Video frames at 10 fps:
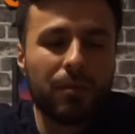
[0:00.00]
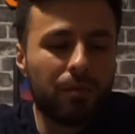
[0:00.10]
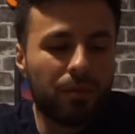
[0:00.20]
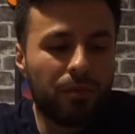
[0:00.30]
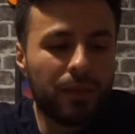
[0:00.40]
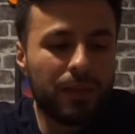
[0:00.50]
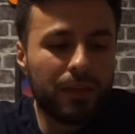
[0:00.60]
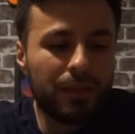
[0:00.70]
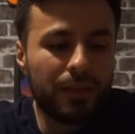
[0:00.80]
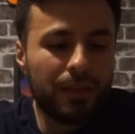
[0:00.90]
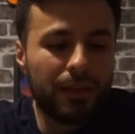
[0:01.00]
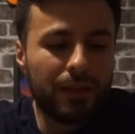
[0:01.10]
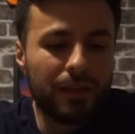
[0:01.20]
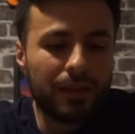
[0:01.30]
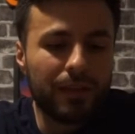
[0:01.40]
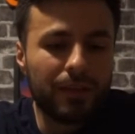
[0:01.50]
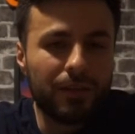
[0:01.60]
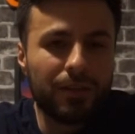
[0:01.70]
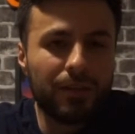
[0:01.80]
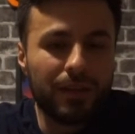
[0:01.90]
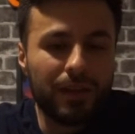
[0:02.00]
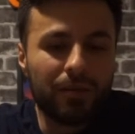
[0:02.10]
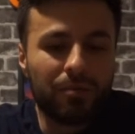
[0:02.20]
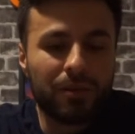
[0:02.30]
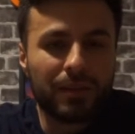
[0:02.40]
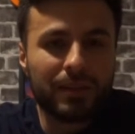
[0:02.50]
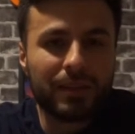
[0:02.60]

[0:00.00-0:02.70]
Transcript: but really you're the Empress,